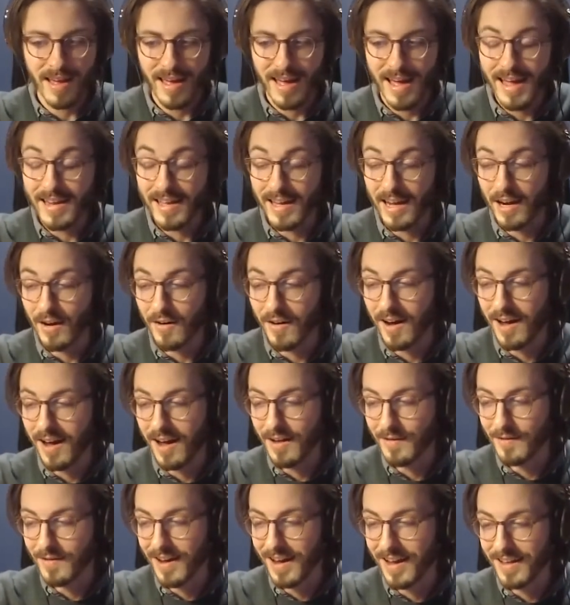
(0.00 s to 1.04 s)
Anyhow,
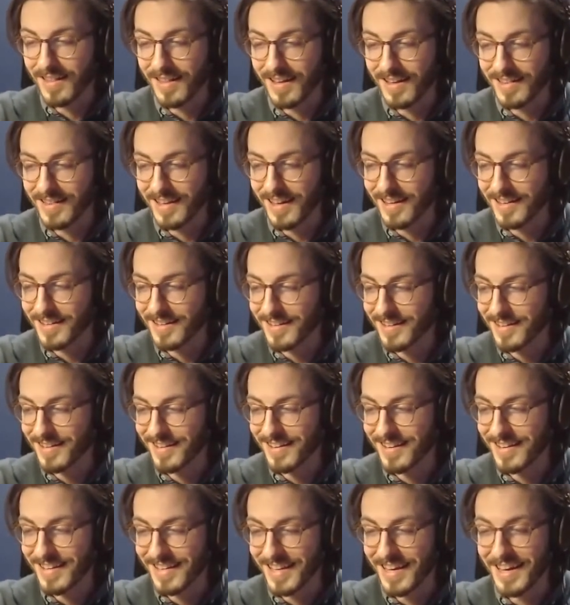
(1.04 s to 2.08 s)
I think that,
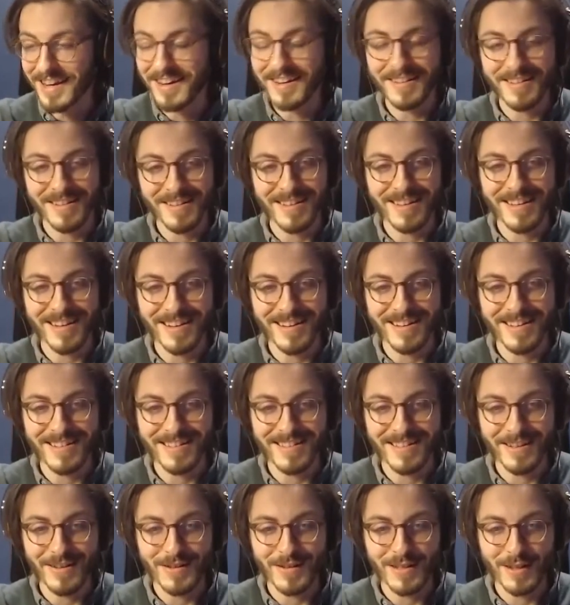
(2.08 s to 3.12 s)
Yeah,
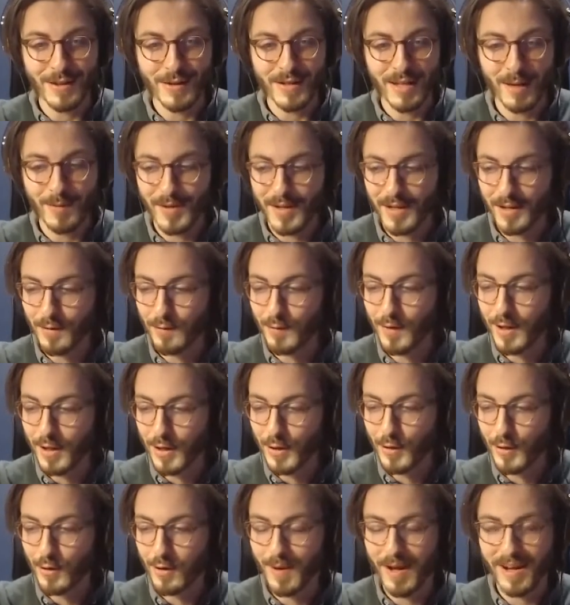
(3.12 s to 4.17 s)
there's something really
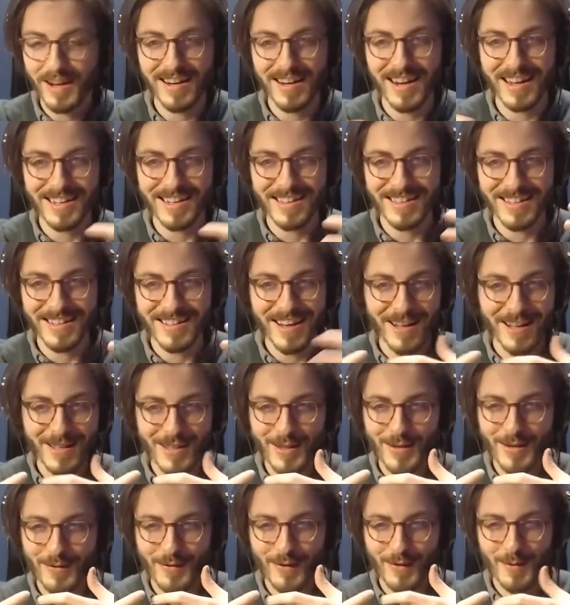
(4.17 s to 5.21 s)
cool about connecting the
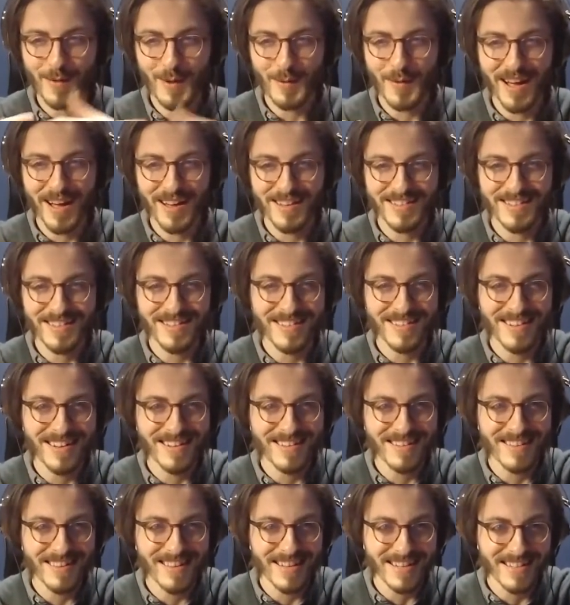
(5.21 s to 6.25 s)
dots from the past
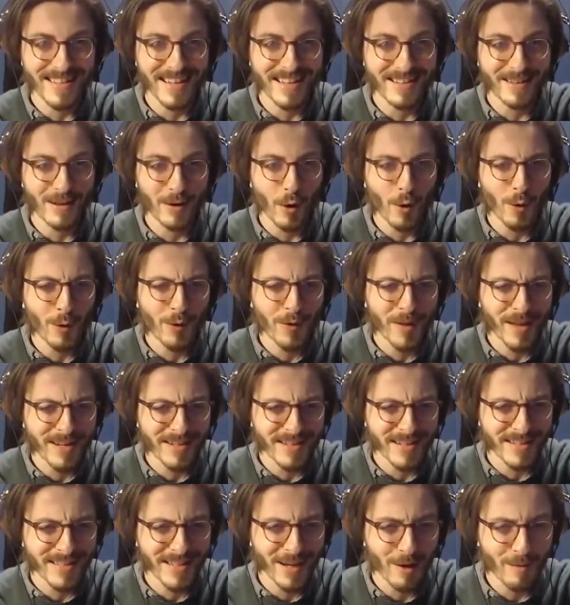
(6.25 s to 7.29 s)
and old things
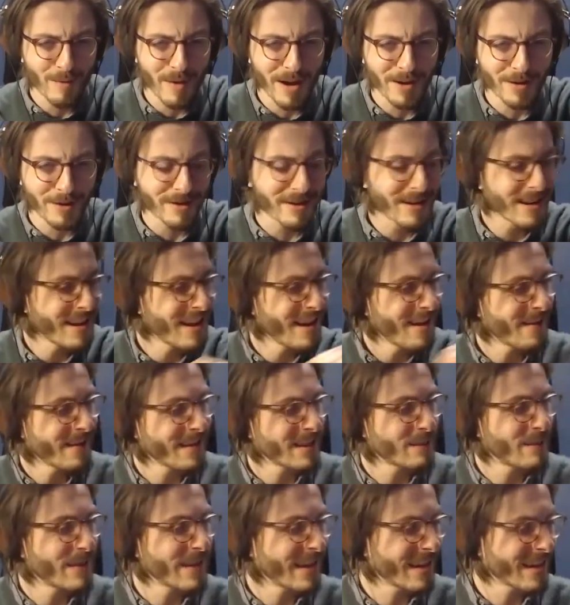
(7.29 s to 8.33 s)
that sound modern.
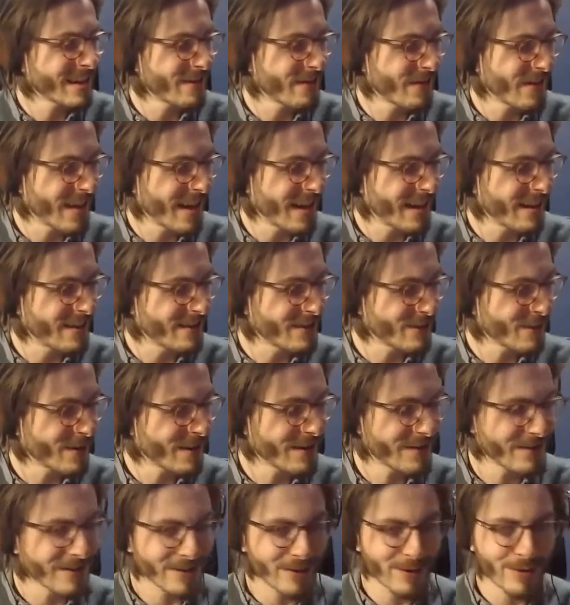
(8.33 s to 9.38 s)
Speaking of that, there's one
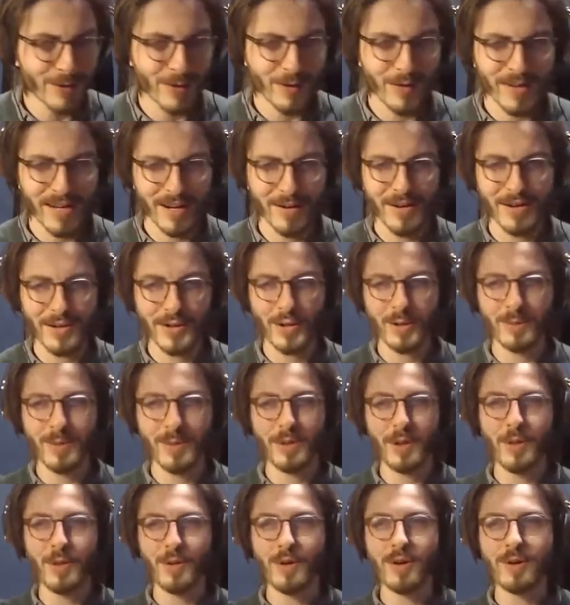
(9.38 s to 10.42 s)
other cool thing I want to show you about
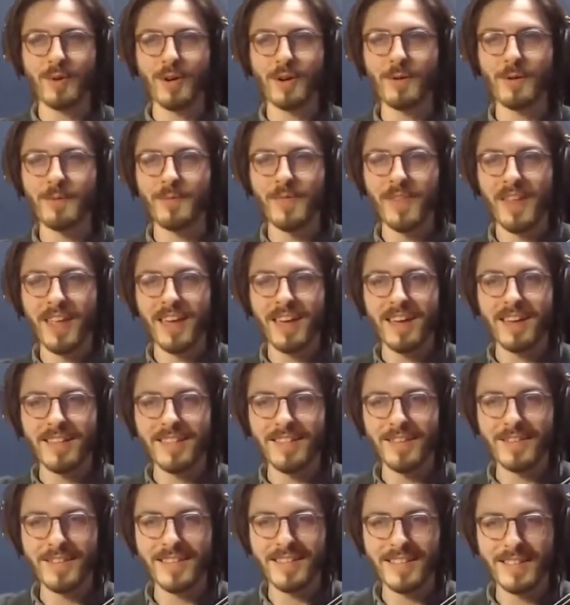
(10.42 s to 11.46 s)
the Fiorbo.
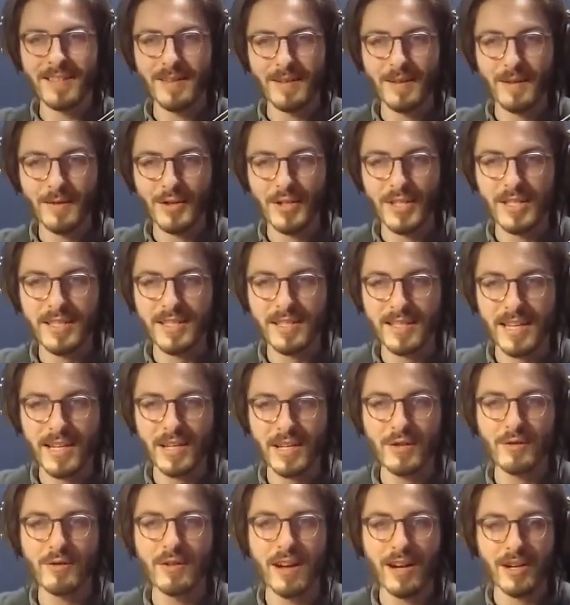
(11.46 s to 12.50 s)
This is just this
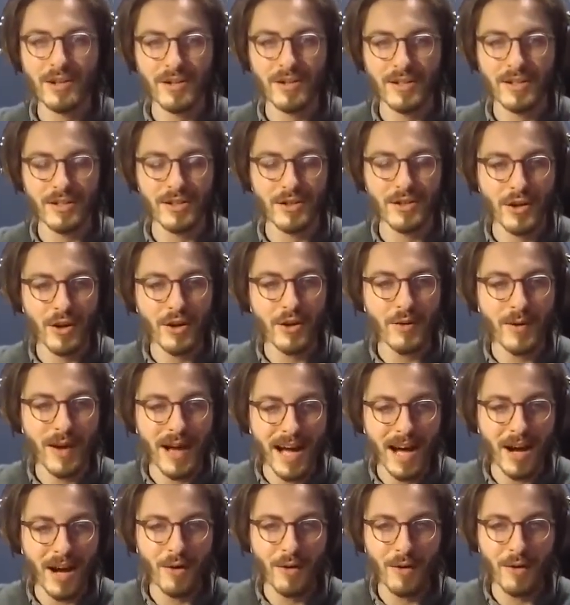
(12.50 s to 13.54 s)
introduction to show you
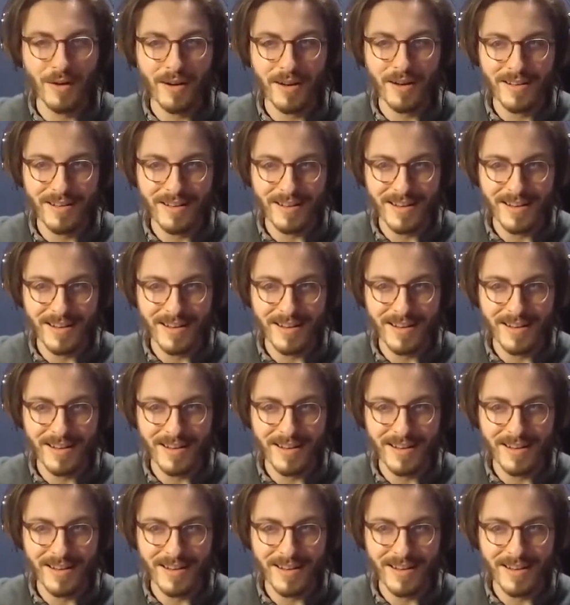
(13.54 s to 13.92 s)
how